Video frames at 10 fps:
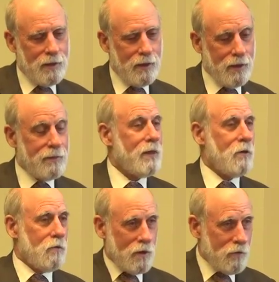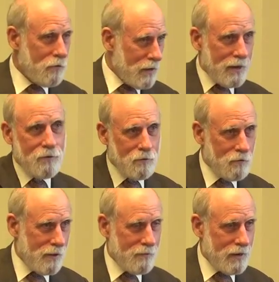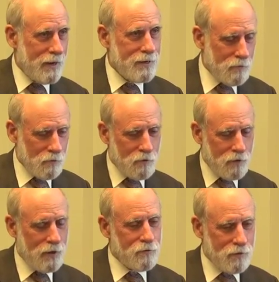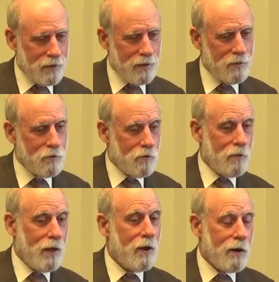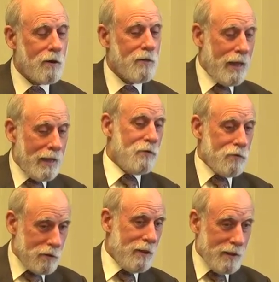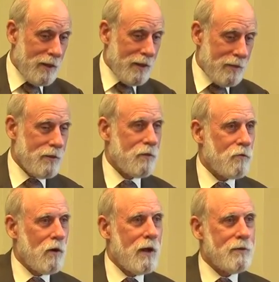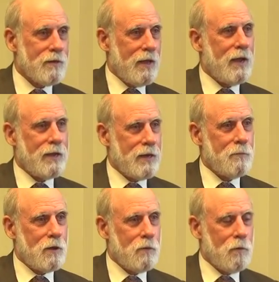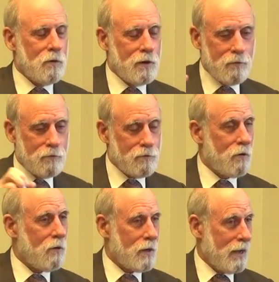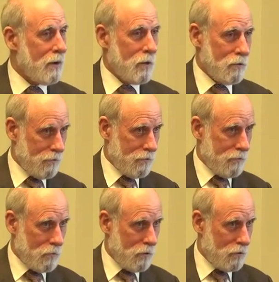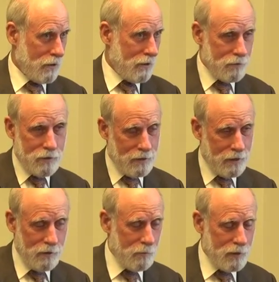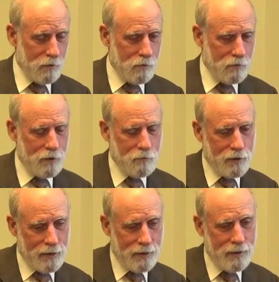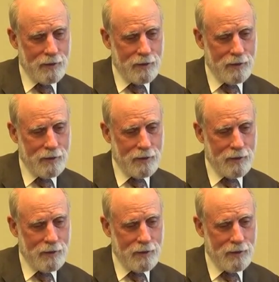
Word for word: And they use Ethernet as a way of connecting the workstations together. So they are the engine that's driving the academic community, which are all gangbusters for workstations and high-speed local networking.